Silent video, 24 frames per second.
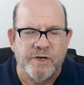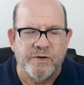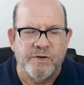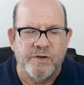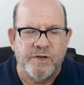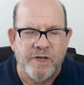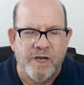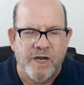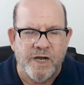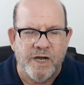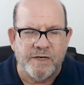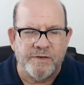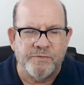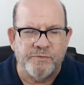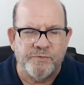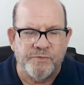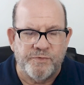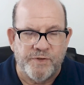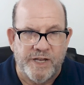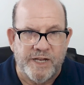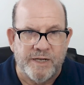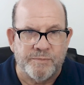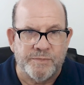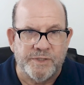They are not
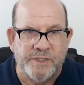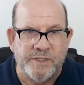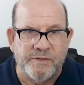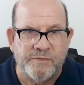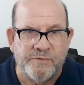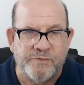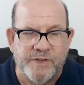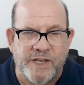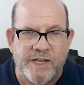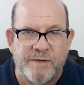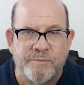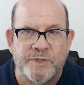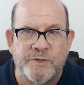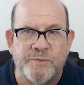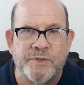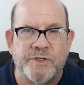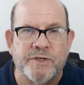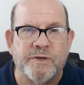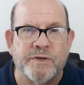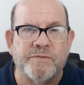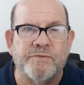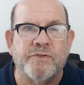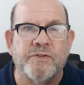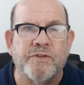family. Family
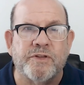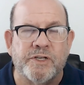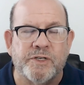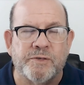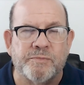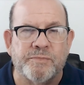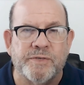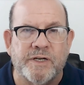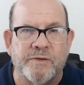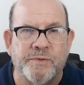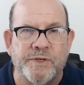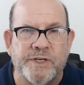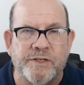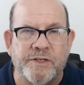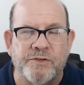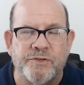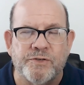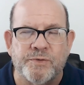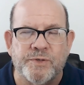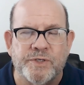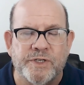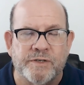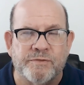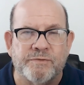we don't have to think about. We can
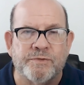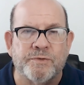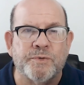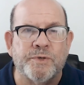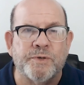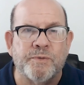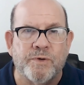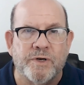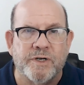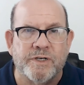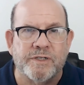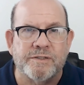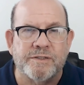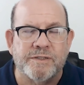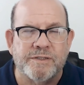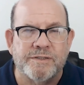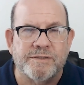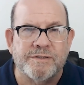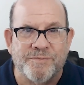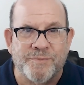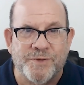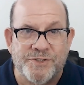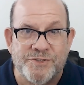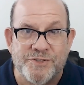do whatever we want,
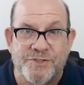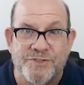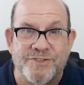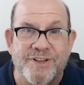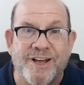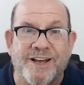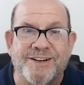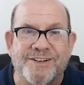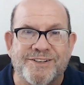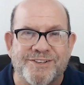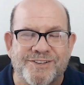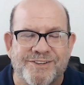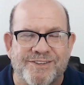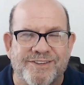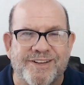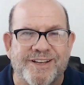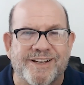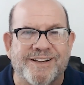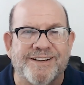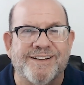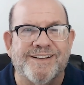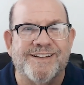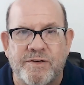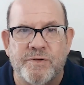and which is not a good
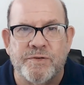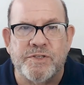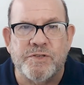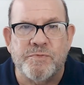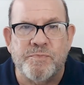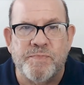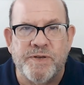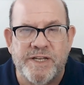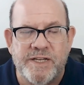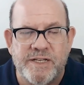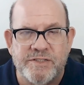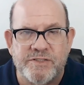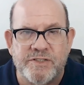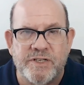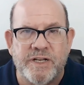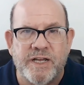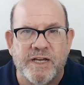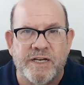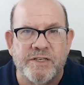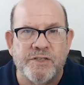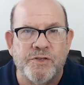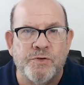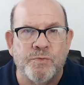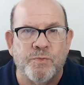thing. You know, it depends on
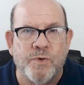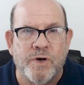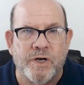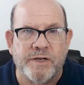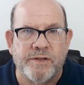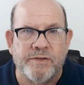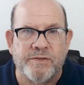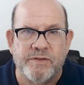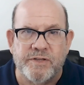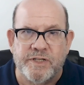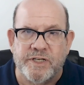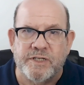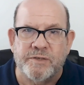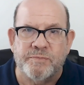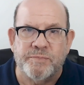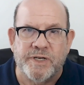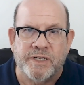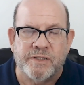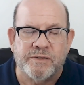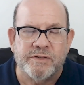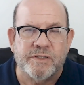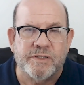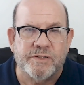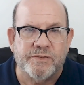how you want to think
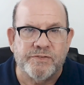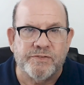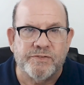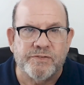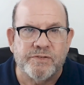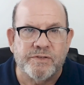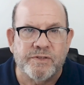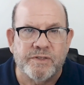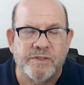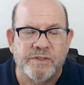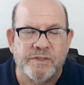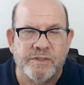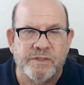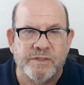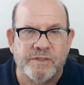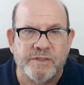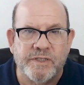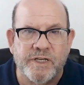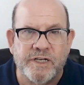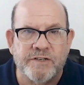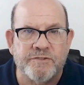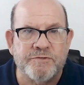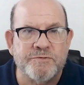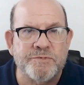about this.
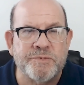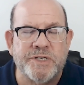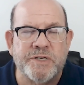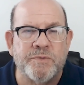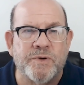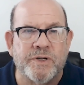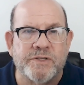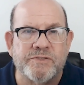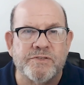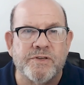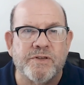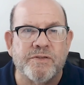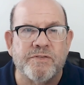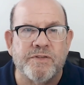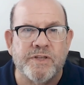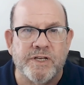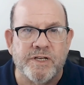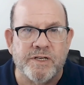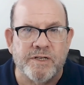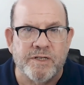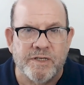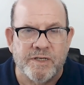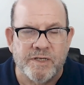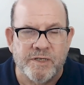Not everybody wants to
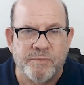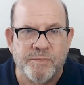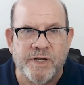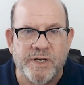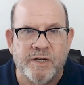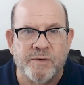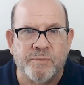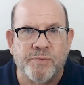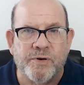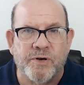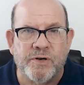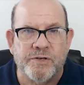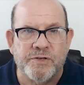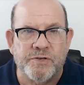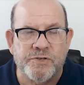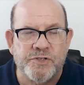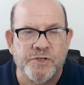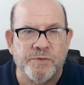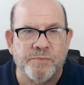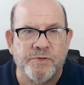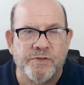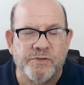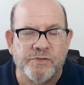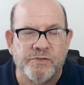think about
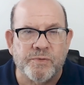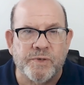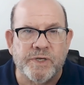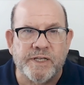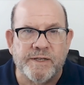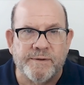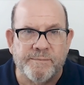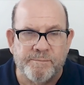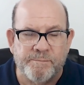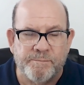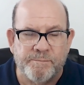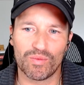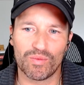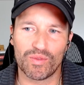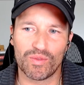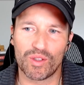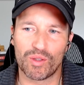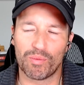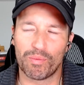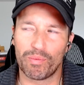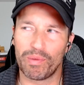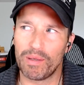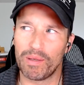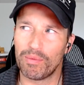partnership this way.
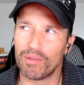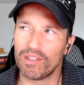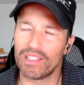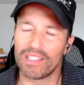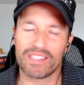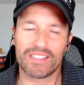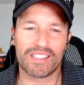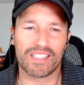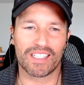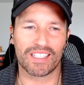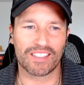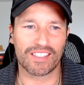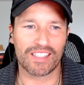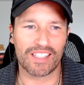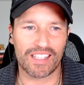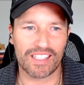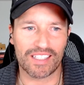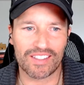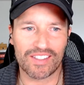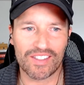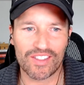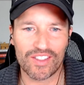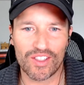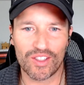The people listening to
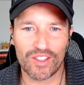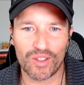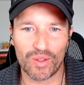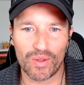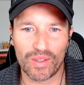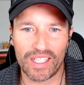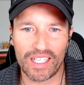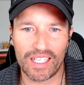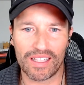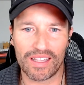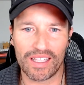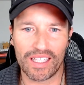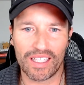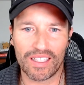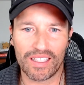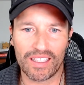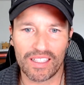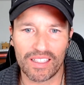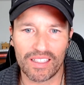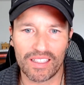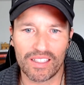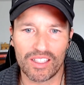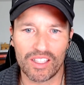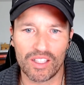this do, and I think
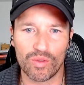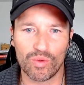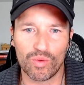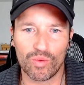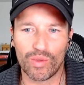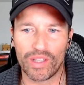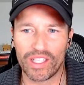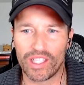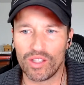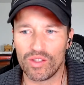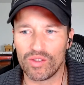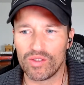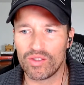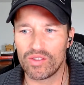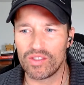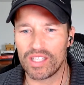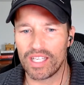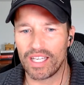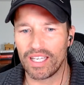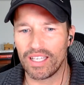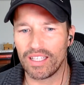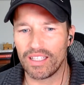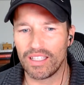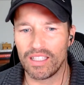when you
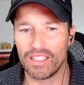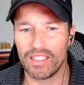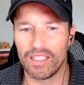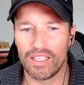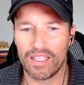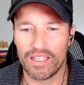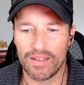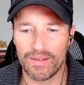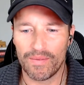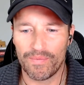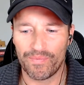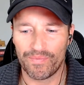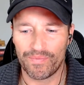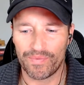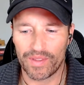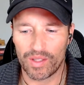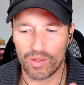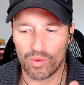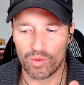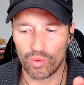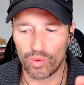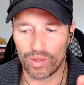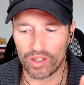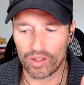said
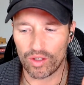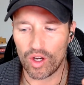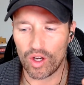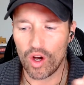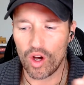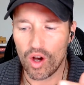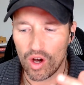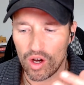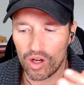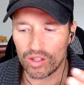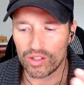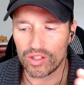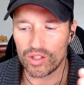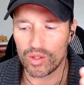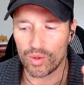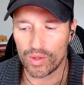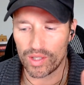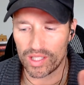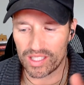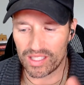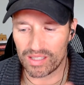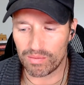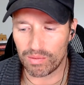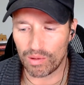we're called to
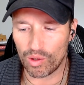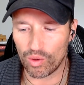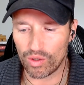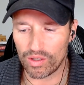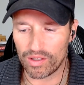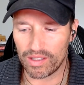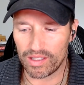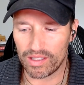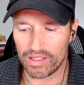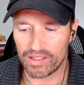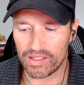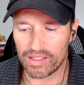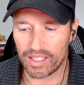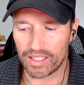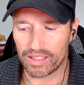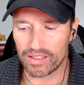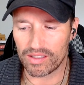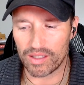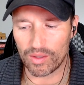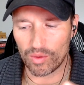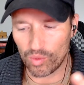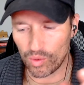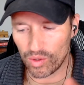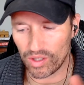explore these
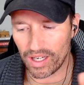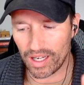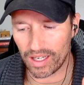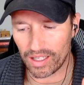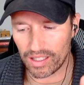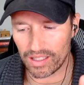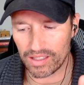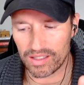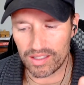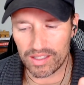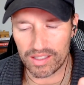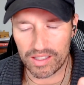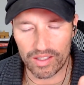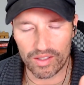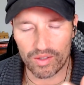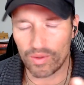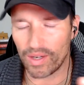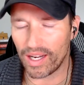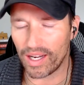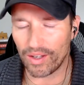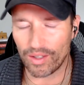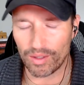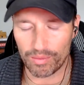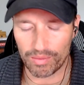things, like we're not going to sit
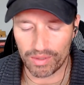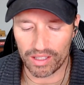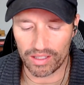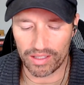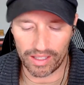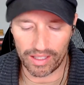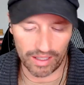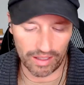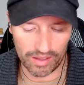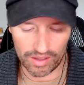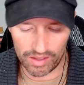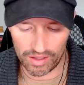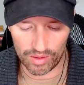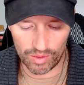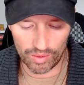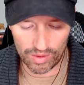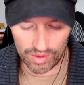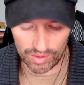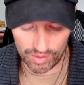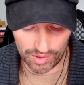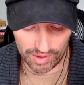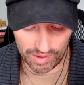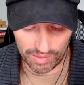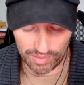around and be like, oh,
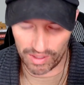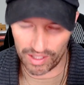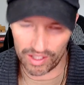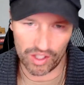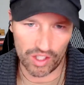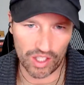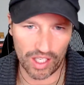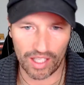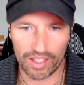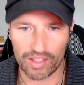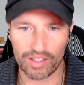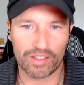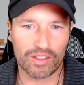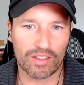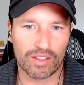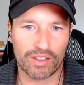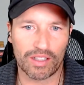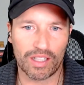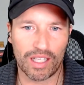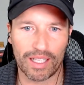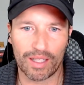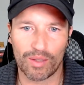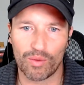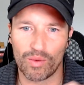what was my
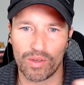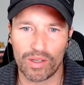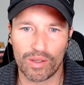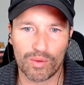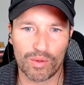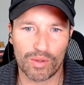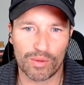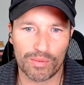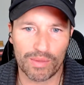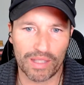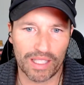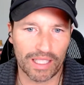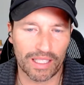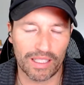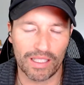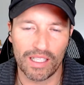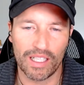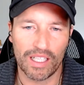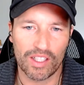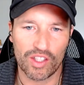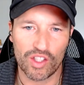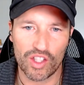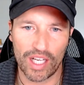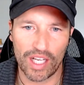childhood like? Where were my
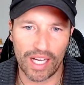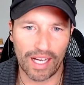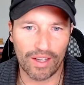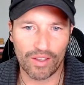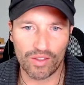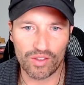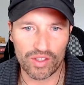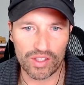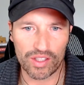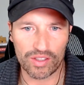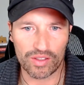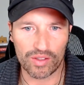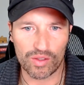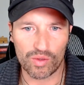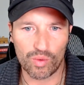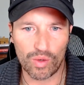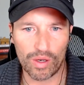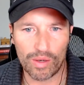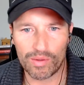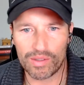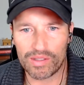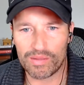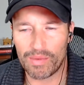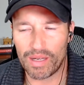challenges?
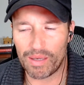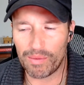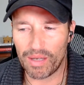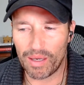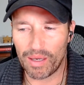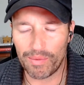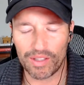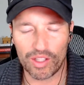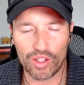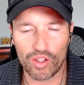What was my mom?